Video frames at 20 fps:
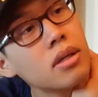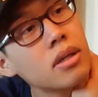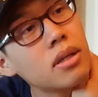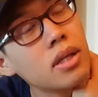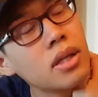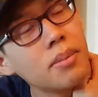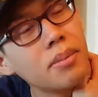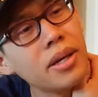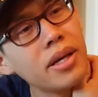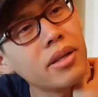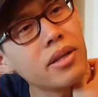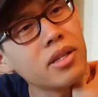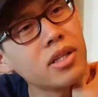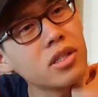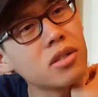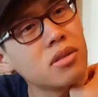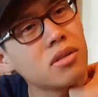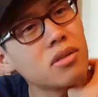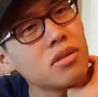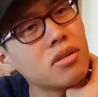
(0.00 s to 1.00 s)
They made
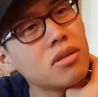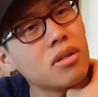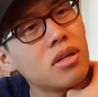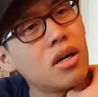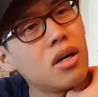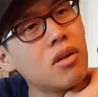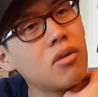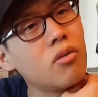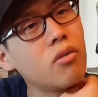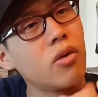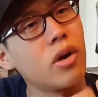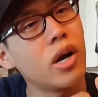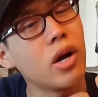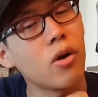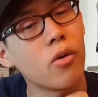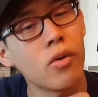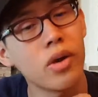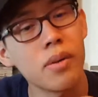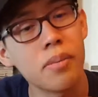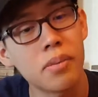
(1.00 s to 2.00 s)
this on Rare
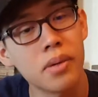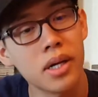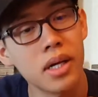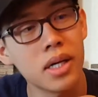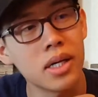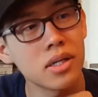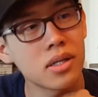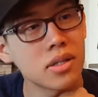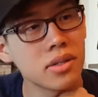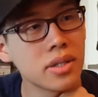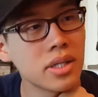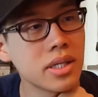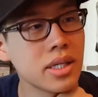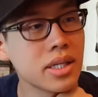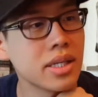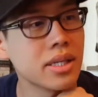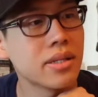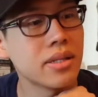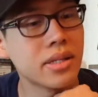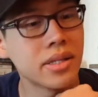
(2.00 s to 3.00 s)
Replay, so you can
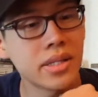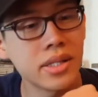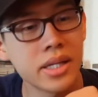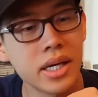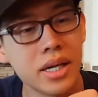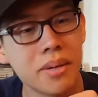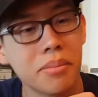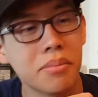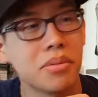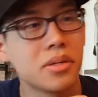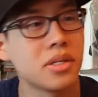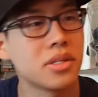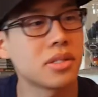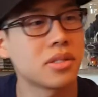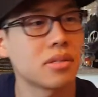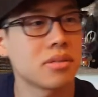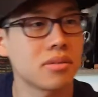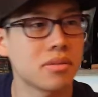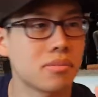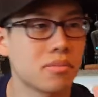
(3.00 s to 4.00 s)
get this game plus
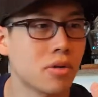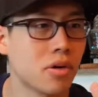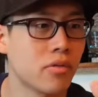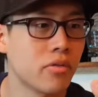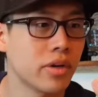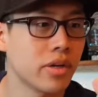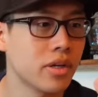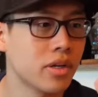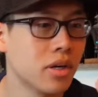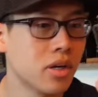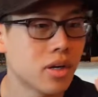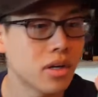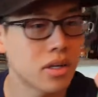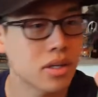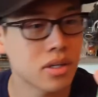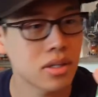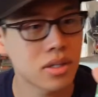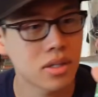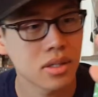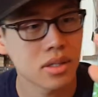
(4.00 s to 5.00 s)
Perfect Dark
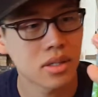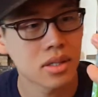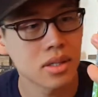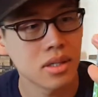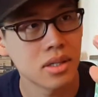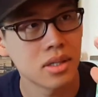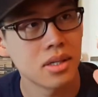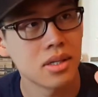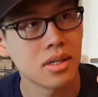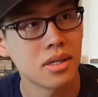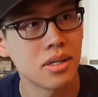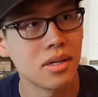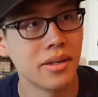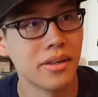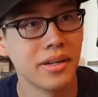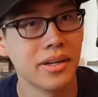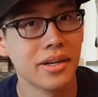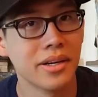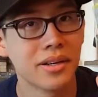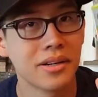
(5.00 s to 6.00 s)
on
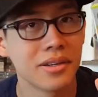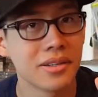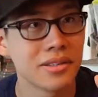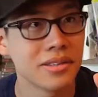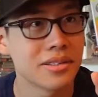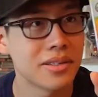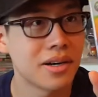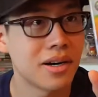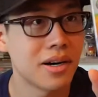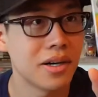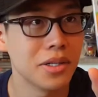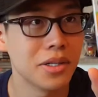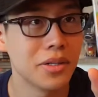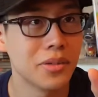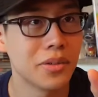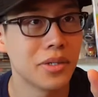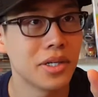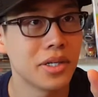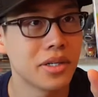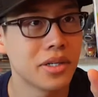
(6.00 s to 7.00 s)
there, all in
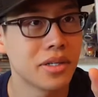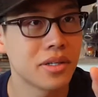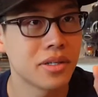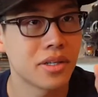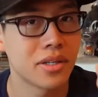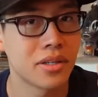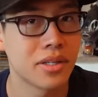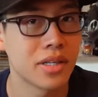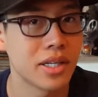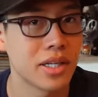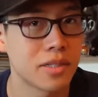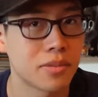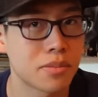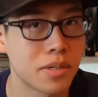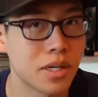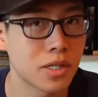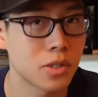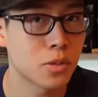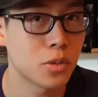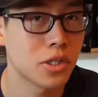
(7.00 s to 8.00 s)
one on the
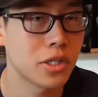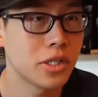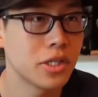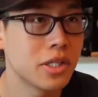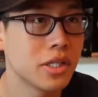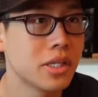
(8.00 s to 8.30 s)
Xbox One.